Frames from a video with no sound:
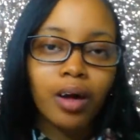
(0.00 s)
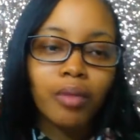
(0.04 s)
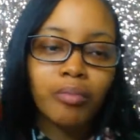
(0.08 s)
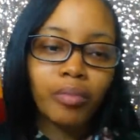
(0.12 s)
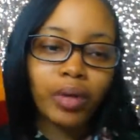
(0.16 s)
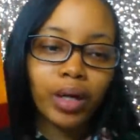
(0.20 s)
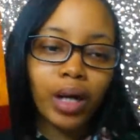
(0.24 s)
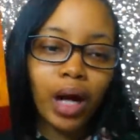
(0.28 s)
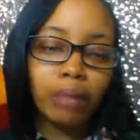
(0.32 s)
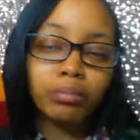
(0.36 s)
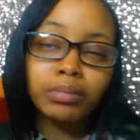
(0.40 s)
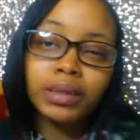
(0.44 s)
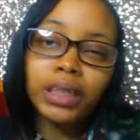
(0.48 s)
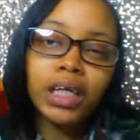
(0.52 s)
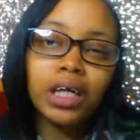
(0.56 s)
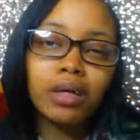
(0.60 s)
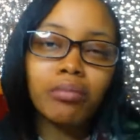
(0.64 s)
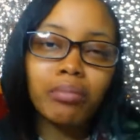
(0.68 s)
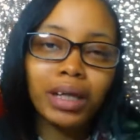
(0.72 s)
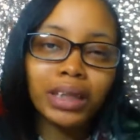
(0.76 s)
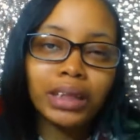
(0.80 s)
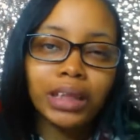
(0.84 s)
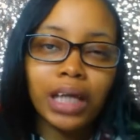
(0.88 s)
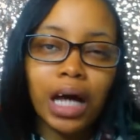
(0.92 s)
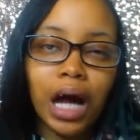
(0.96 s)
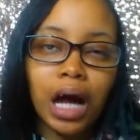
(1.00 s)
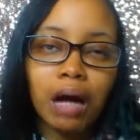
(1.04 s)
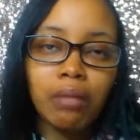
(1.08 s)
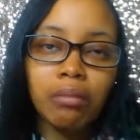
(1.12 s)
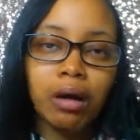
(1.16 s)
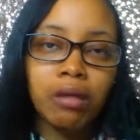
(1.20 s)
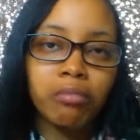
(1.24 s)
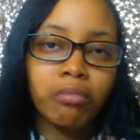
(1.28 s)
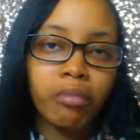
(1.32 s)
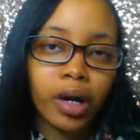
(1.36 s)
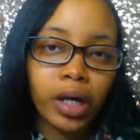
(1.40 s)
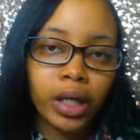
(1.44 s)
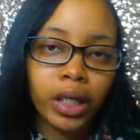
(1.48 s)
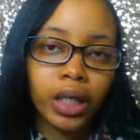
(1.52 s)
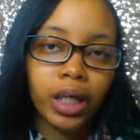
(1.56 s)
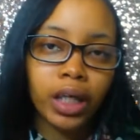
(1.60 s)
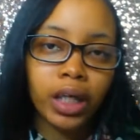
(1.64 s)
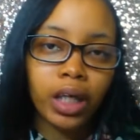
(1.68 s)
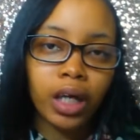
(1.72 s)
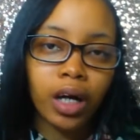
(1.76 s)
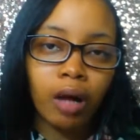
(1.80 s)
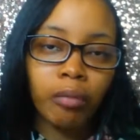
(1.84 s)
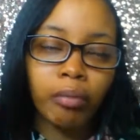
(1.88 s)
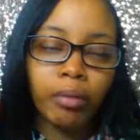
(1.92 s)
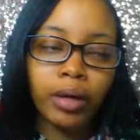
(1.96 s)
But I'm taking my time. I'm marking
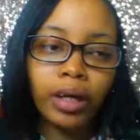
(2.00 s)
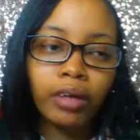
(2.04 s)
it up